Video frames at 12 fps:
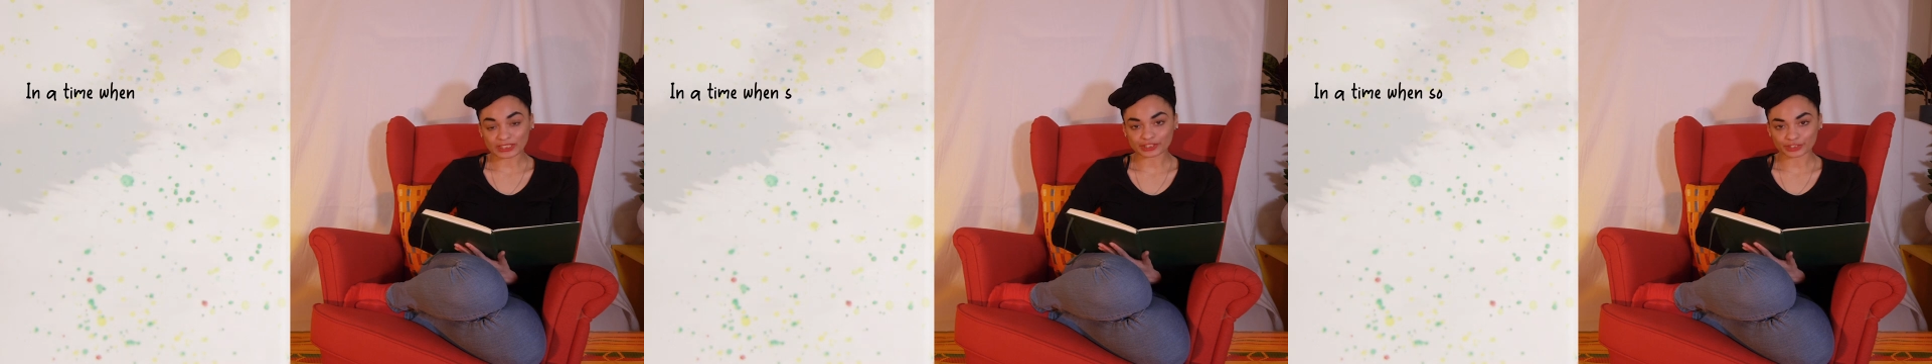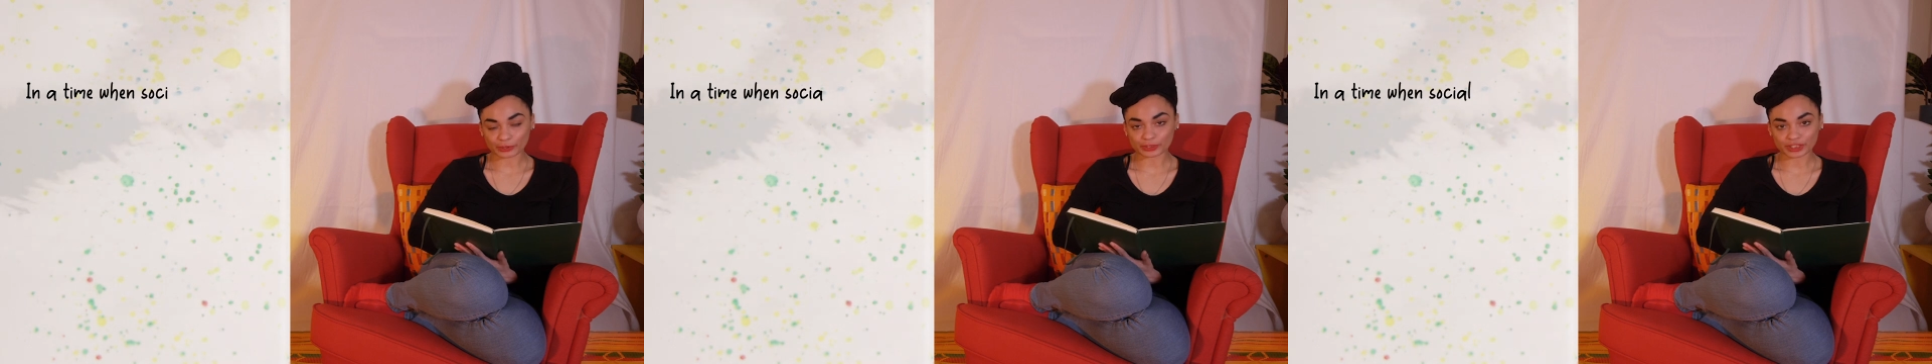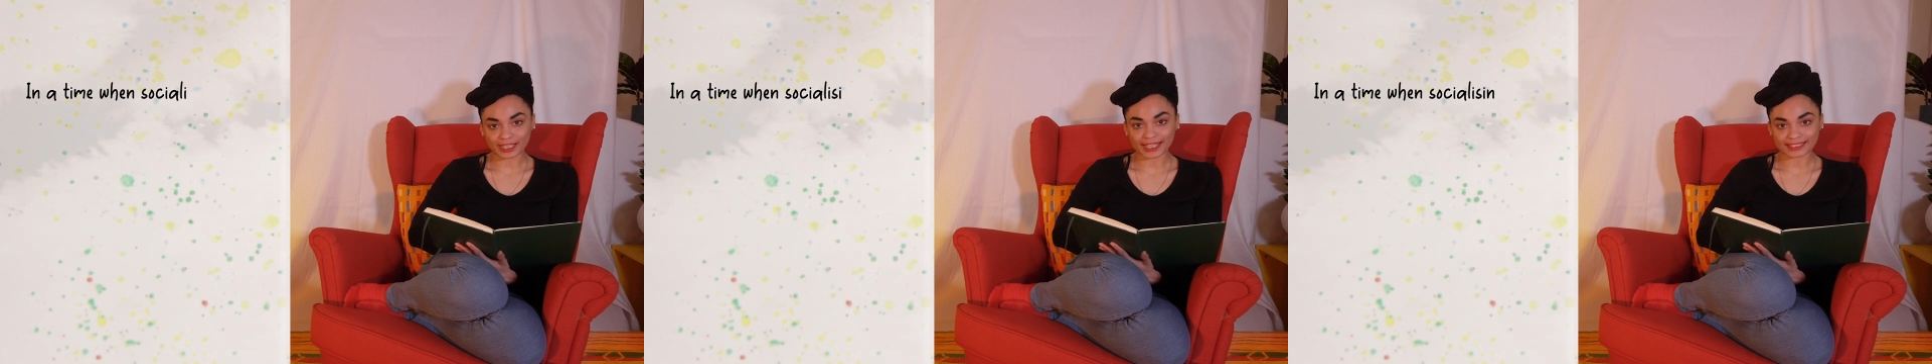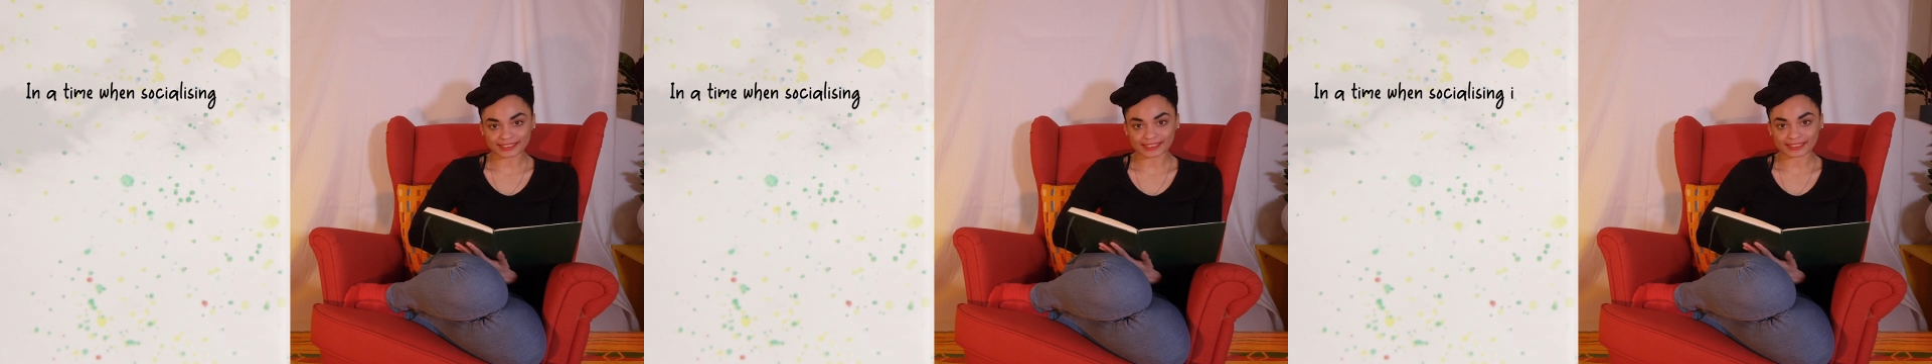when
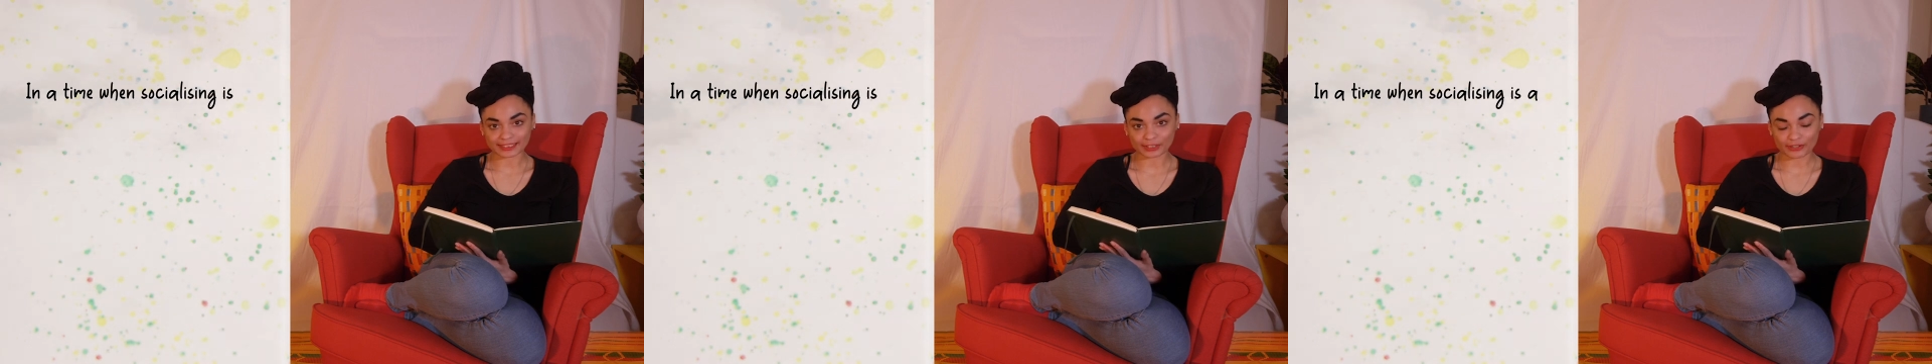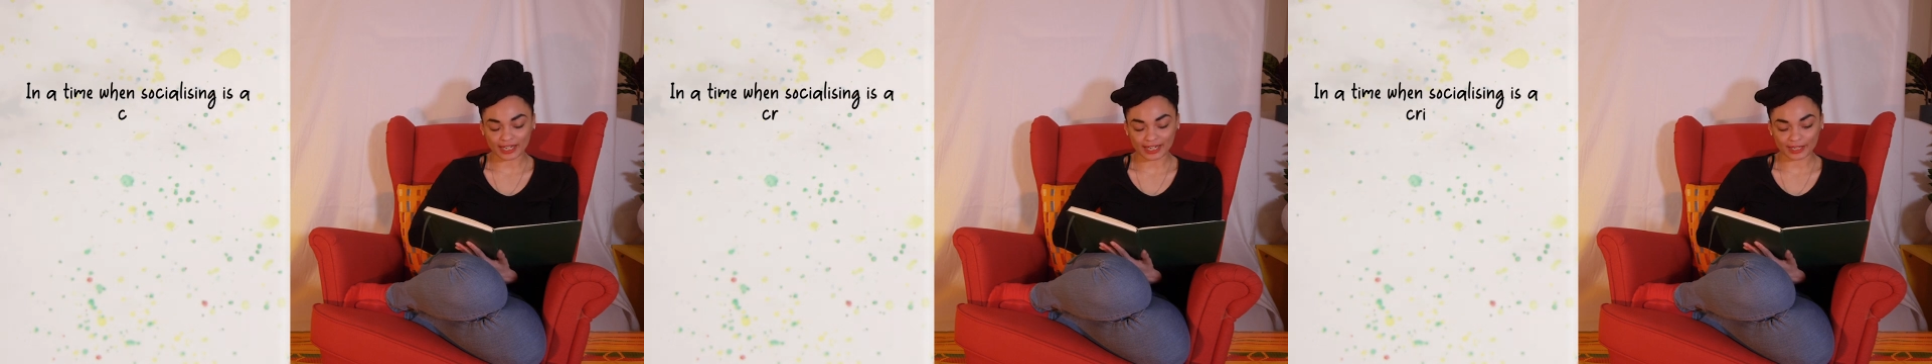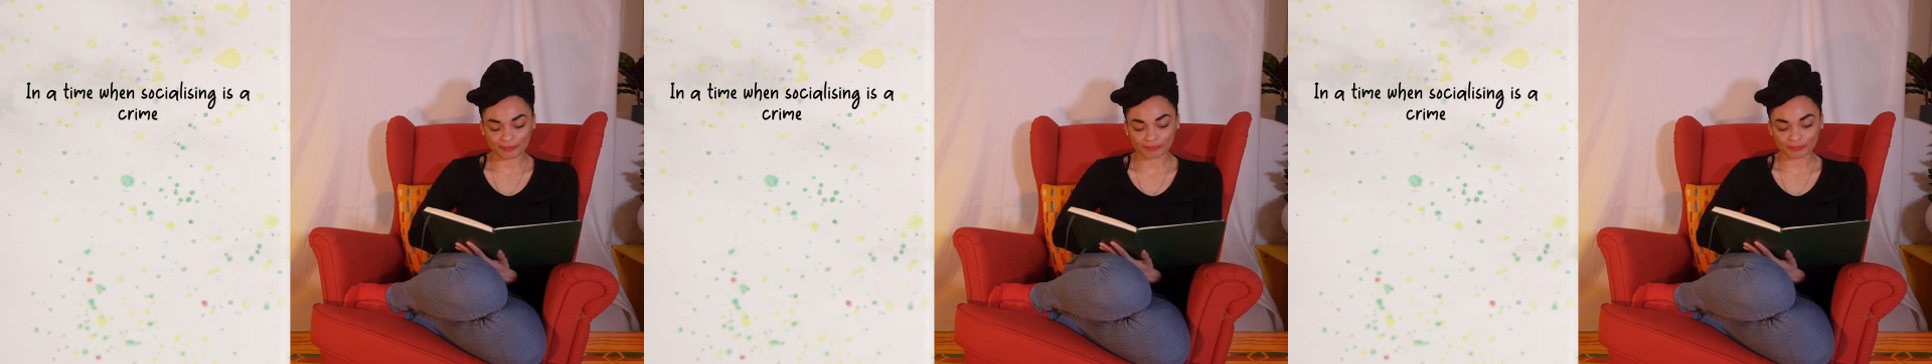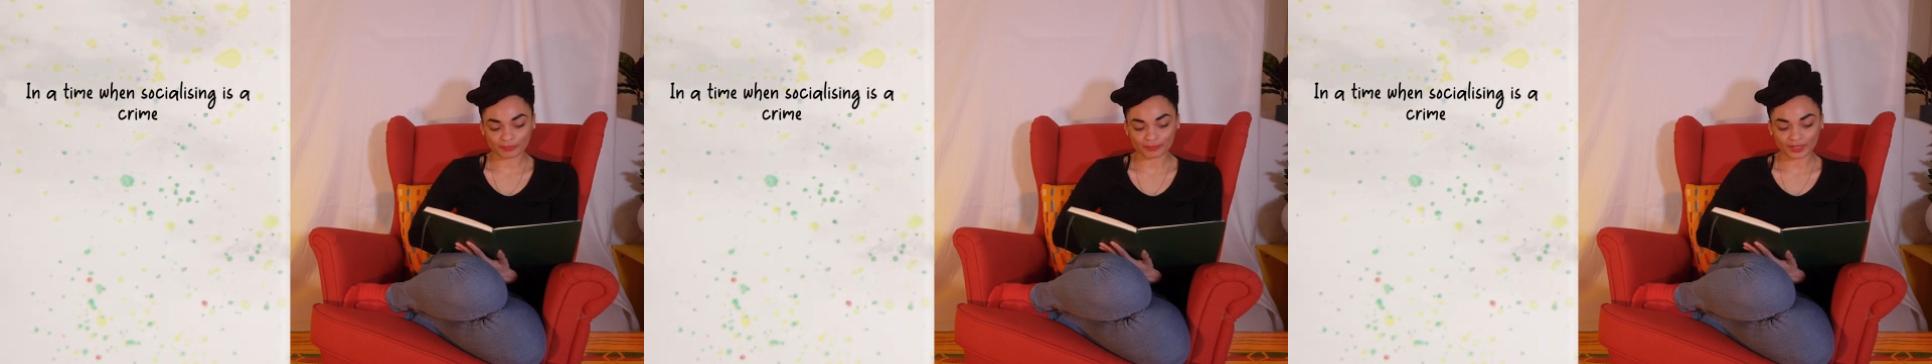socializing is a
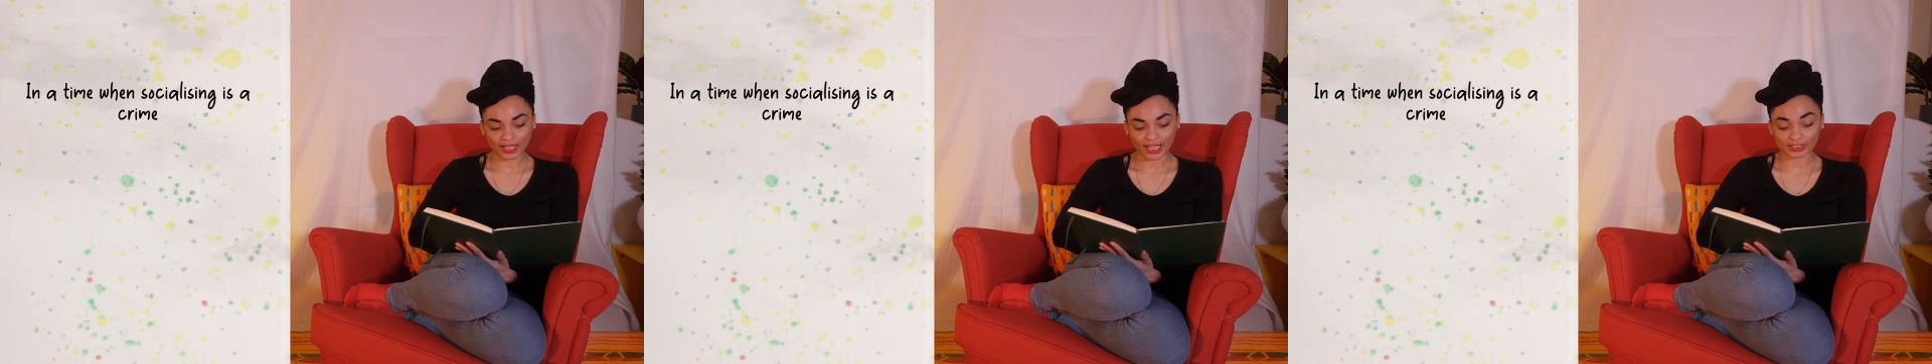crime